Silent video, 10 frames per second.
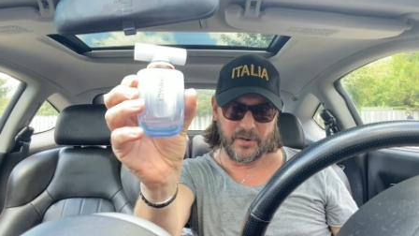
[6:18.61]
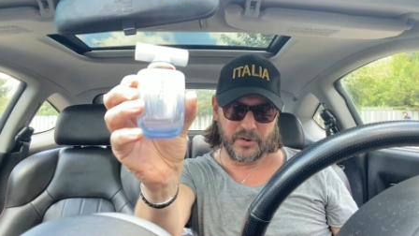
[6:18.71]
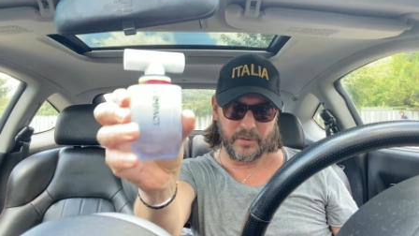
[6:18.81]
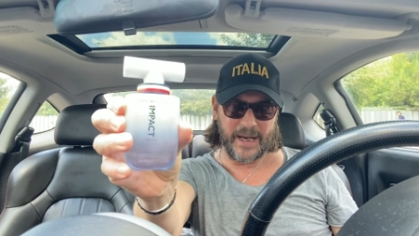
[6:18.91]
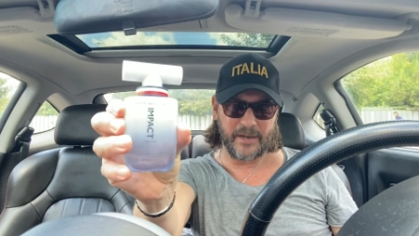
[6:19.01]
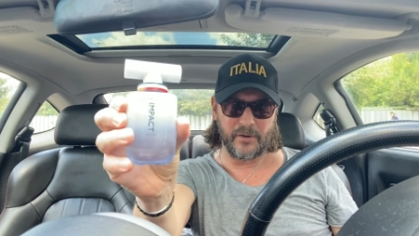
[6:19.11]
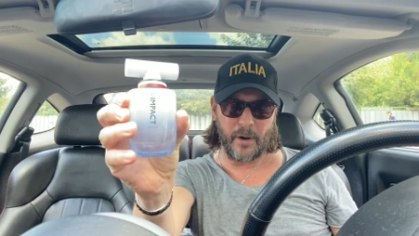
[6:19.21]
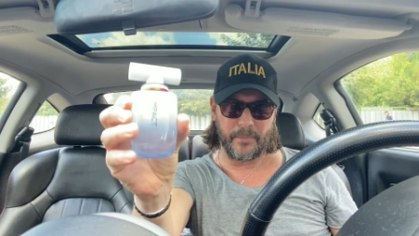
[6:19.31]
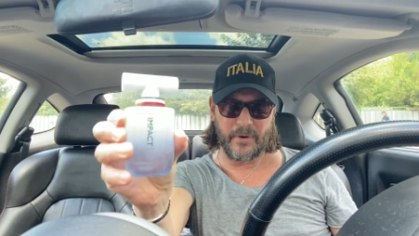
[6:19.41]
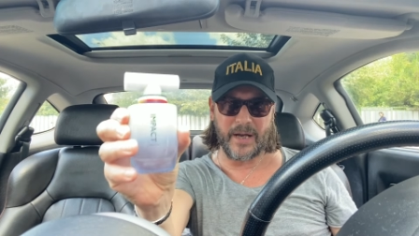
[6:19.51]
together,
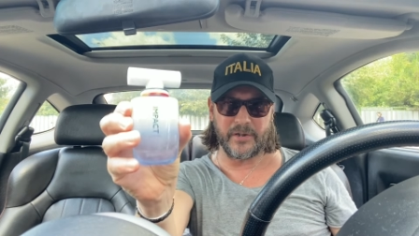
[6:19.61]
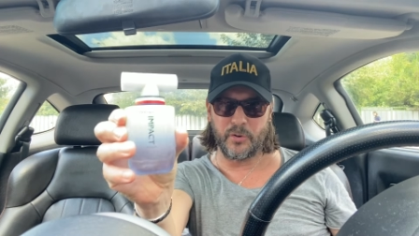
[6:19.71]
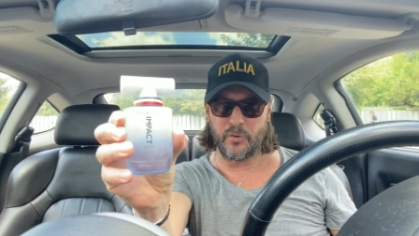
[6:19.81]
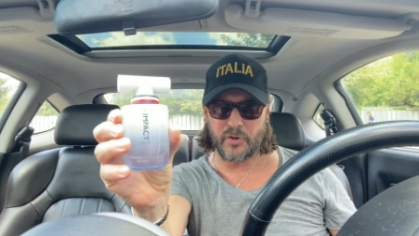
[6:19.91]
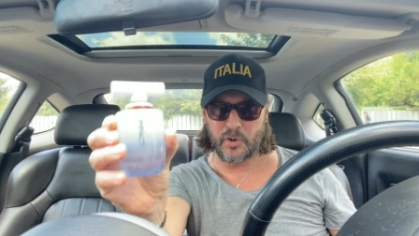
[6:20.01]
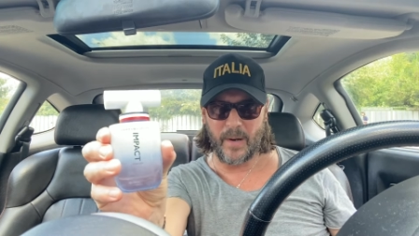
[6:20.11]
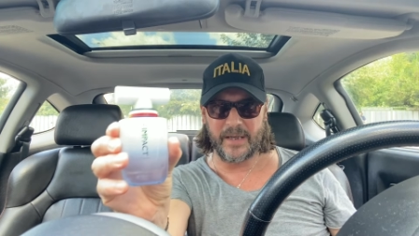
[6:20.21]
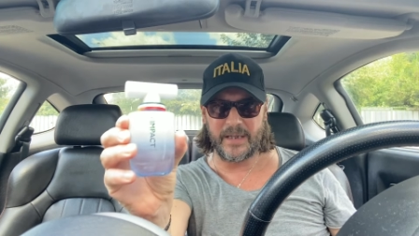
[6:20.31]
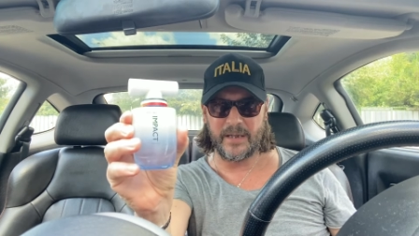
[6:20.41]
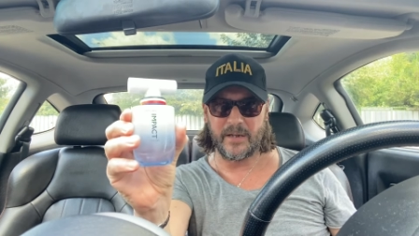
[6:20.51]
a brand new
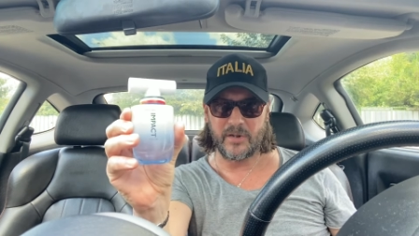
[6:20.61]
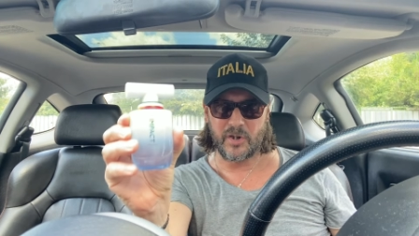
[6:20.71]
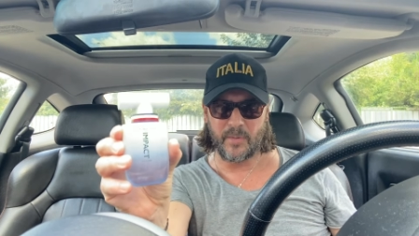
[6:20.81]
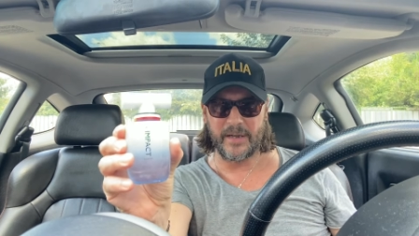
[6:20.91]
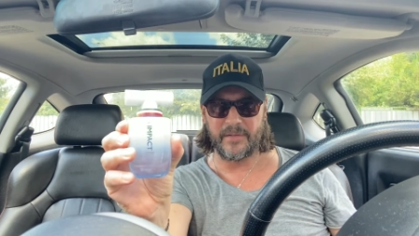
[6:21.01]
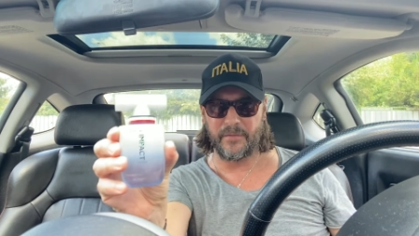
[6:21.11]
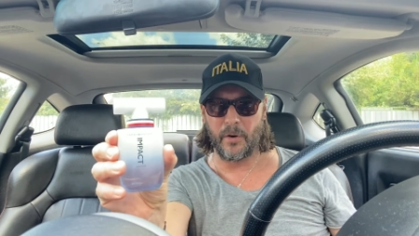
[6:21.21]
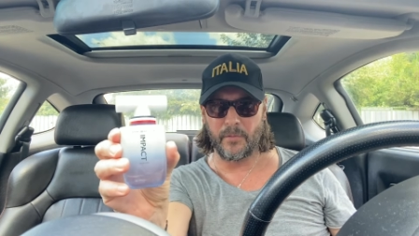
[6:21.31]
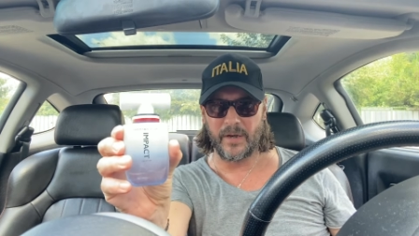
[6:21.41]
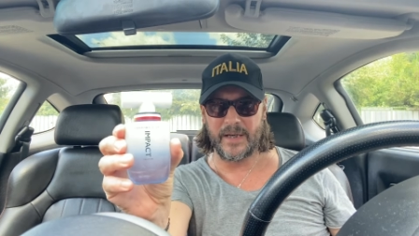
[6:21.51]

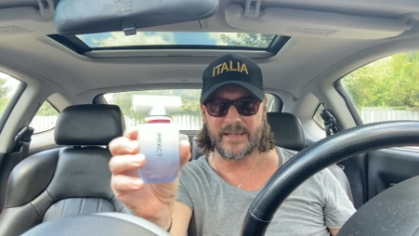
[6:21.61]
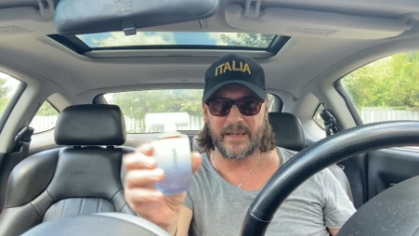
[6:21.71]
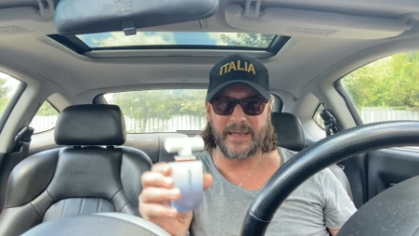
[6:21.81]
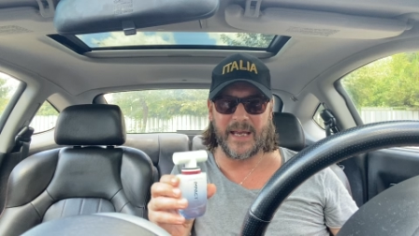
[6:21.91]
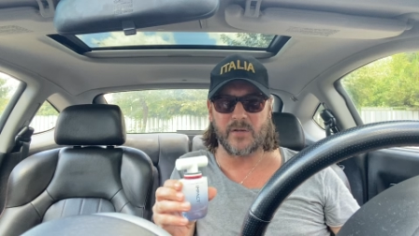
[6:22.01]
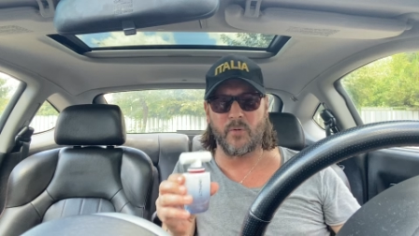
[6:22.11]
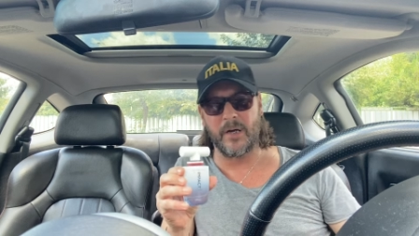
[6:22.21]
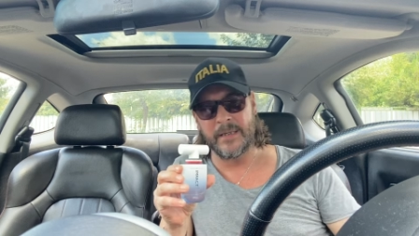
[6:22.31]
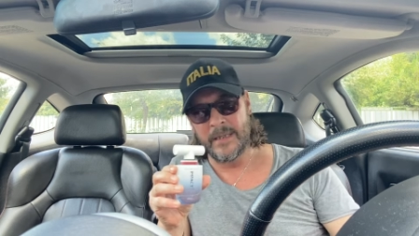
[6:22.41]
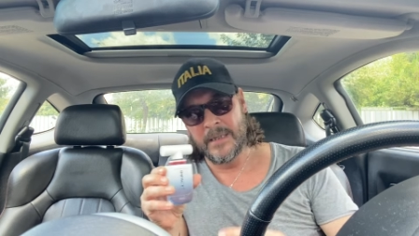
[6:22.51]
2024 release. And guess what?